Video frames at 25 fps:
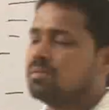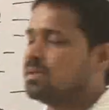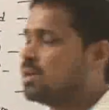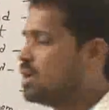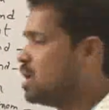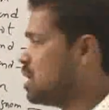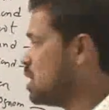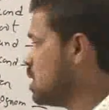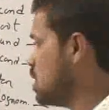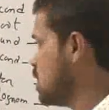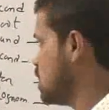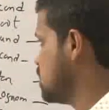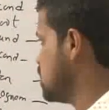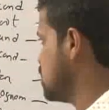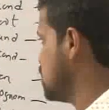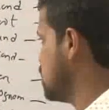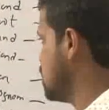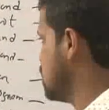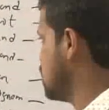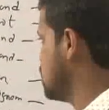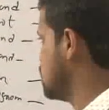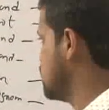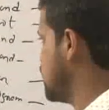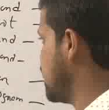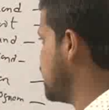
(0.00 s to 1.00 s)

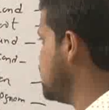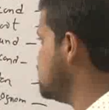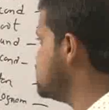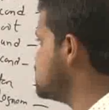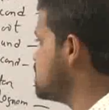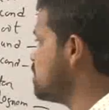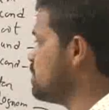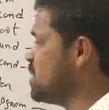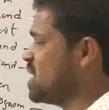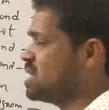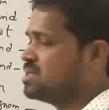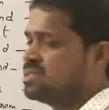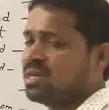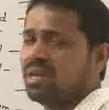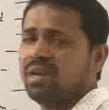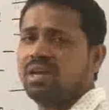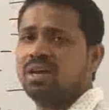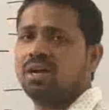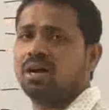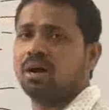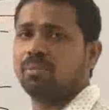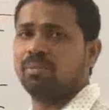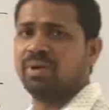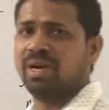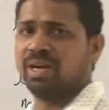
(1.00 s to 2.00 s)
there is a
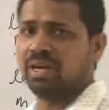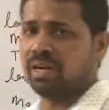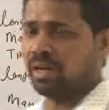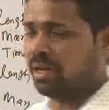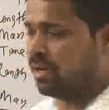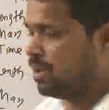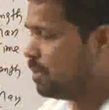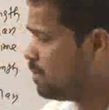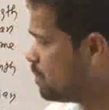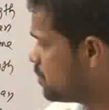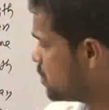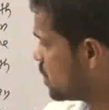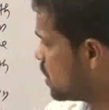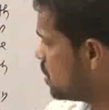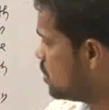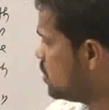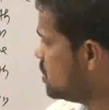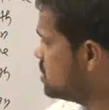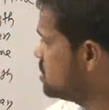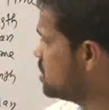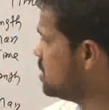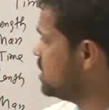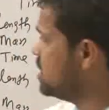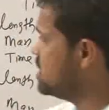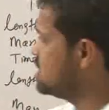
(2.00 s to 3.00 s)
measuring committee
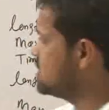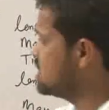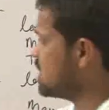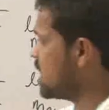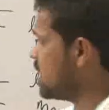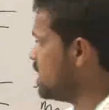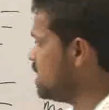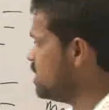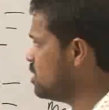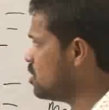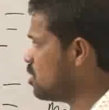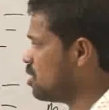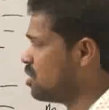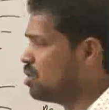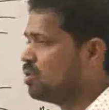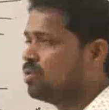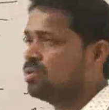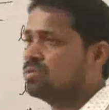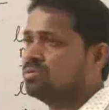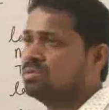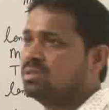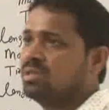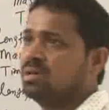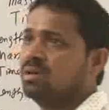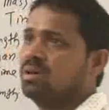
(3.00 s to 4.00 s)
which decide,
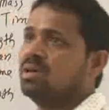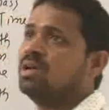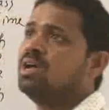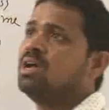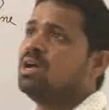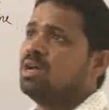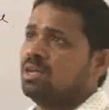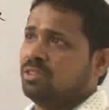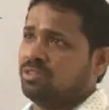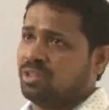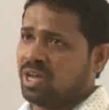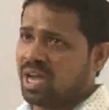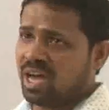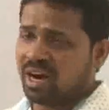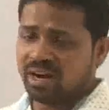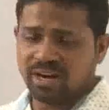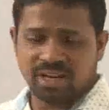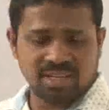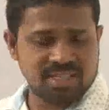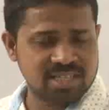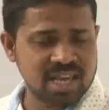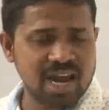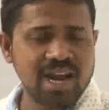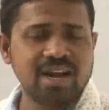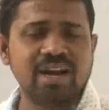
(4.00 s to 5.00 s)
or they are
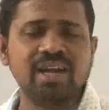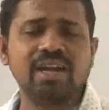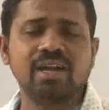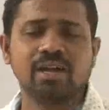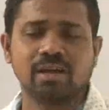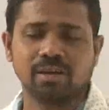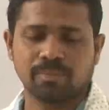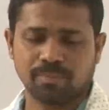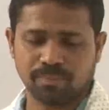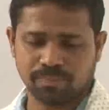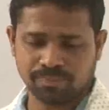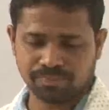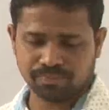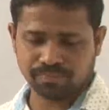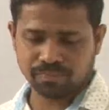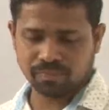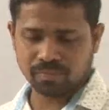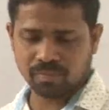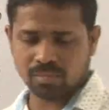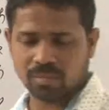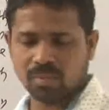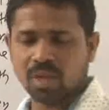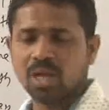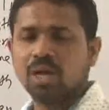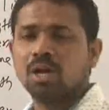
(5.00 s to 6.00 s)
deciding
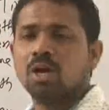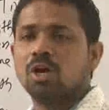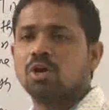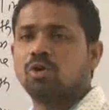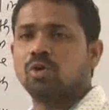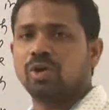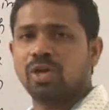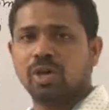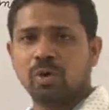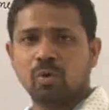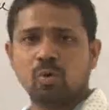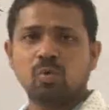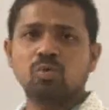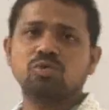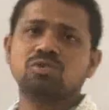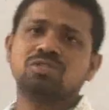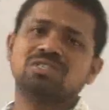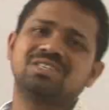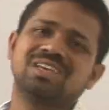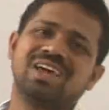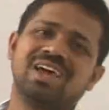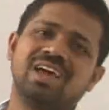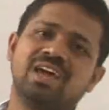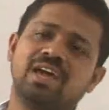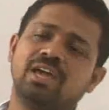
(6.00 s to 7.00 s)
to
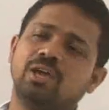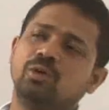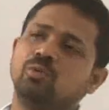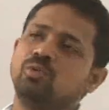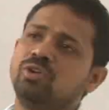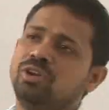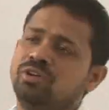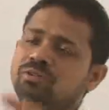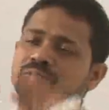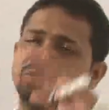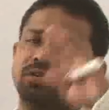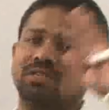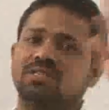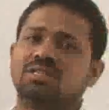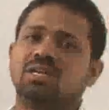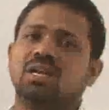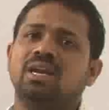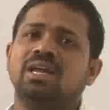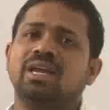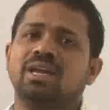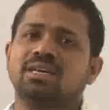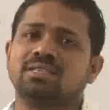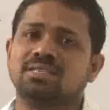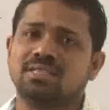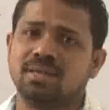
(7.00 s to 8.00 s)
use a
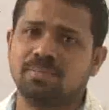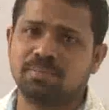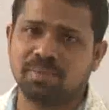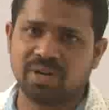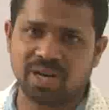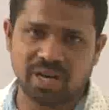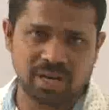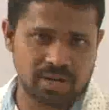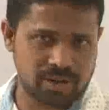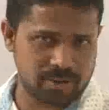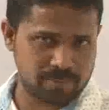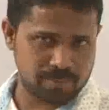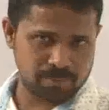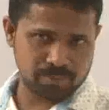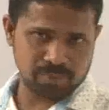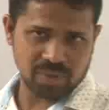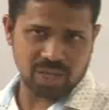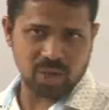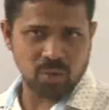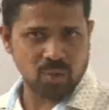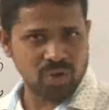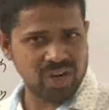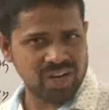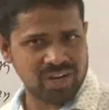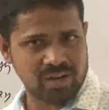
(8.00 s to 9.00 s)
universally accepted
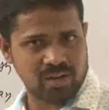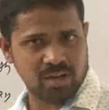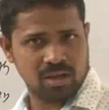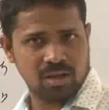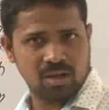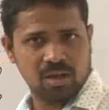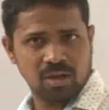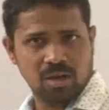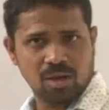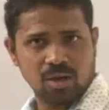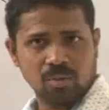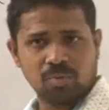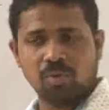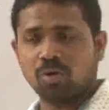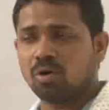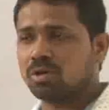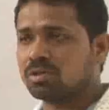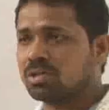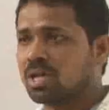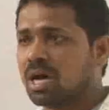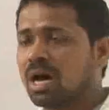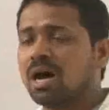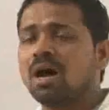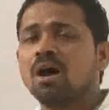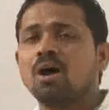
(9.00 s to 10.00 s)
unit for
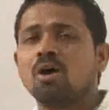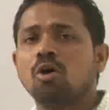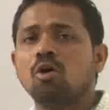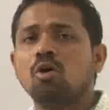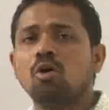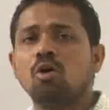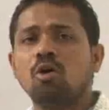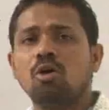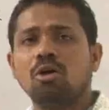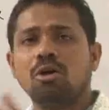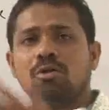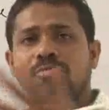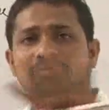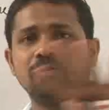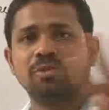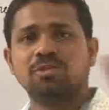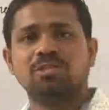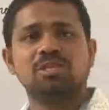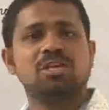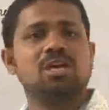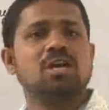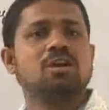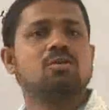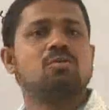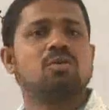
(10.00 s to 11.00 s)
the all
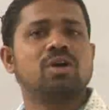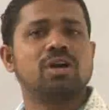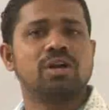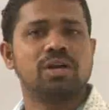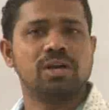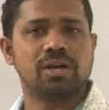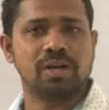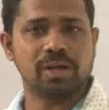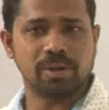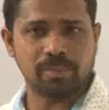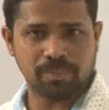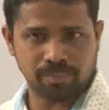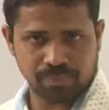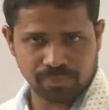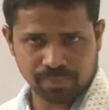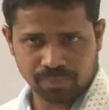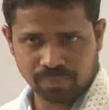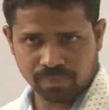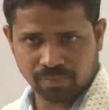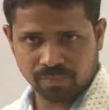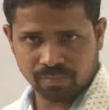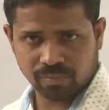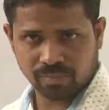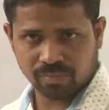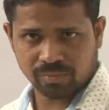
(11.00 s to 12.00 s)
physical quantity.
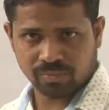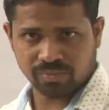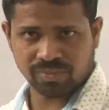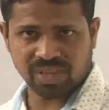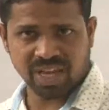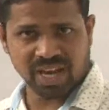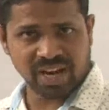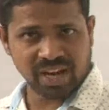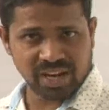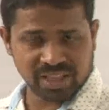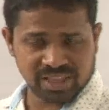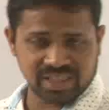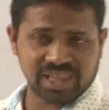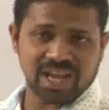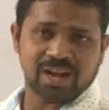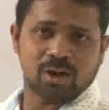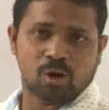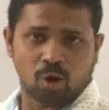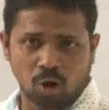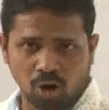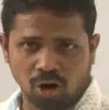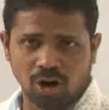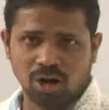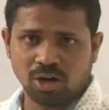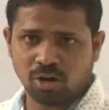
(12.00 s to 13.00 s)
Then they
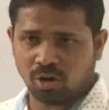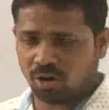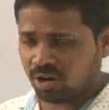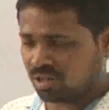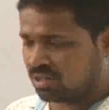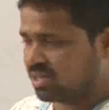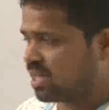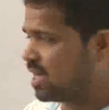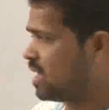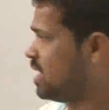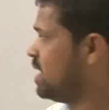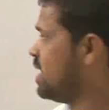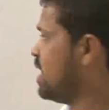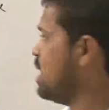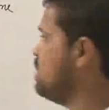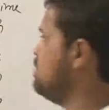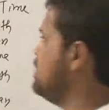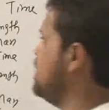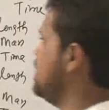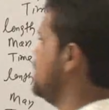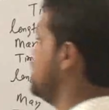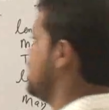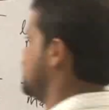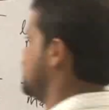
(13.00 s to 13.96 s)
called, or they name